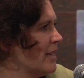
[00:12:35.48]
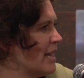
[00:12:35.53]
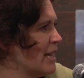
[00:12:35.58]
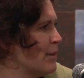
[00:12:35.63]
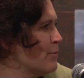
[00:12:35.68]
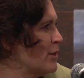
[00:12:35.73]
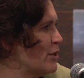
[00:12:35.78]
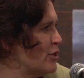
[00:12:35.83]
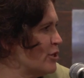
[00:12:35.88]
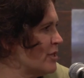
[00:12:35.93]

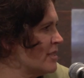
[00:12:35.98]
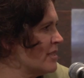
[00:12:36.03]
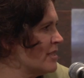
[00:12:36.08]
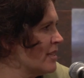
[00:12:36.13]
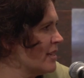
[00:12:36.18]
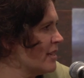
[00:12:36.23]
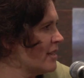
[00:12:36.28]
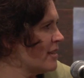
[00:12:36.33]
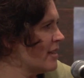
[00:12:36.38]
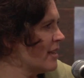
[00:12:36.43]
images
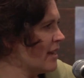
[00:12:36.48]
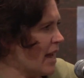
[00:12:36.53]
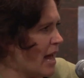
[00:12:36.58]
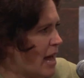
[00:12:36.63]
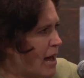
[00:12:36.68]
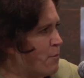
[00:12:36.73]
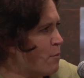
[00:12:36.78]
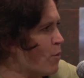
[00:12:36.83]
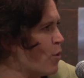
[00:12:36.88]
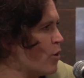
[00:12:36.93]
that
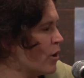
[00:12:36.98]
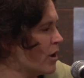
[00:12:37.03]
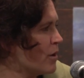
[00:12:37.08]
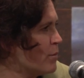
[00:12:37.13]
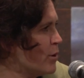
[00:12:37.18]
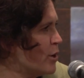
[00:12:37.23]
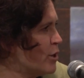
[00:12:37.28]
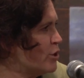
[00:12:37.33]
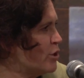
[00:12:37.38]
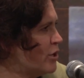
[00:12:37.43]
are more
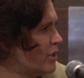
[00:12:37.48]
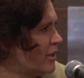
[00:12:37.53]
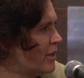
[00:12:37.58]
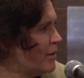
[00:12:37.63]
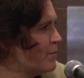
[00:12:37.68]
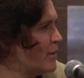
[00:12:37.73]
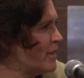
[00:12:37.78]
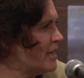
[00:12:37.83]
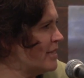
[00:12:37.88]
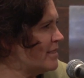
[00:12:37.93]
commercial?
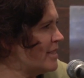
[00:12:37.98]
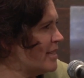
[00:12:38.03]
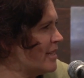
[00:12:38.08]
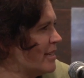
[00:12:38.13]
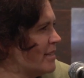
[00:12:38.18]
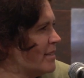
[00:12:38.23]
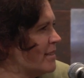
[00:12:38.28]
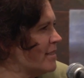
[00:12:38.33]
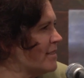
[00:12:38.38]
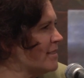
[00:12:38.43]
I mean, is
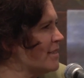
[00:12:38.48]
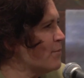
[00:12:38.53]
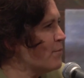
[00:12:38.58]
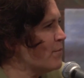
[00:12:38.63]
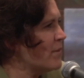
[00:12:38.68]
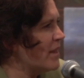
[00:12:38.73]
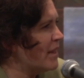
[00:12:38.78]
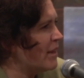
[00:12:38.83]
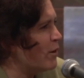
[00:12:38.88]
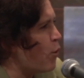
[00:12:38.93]
there
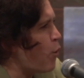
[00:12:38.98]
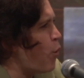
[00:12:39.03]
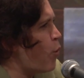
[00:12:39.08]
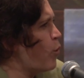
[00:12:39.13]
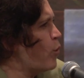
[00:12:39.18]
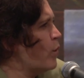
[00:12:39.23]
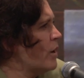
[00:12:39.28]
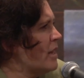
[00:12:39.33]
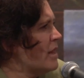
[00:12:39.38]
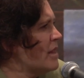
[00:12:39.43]
something
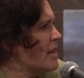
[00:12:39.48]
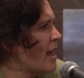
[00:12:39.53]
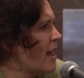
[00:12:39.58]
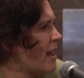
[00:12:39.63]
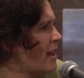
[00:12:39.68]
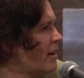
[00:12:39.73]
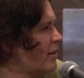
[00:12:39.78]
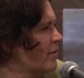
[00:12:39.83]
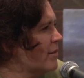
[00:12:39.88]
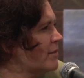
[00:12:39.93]
awkward in
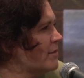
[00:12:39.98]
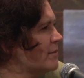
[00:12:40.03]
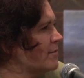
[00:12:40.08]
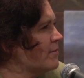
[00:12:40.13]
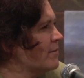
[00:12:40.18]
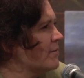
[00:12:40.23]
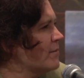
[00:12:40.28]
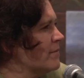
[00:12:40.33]
that? Or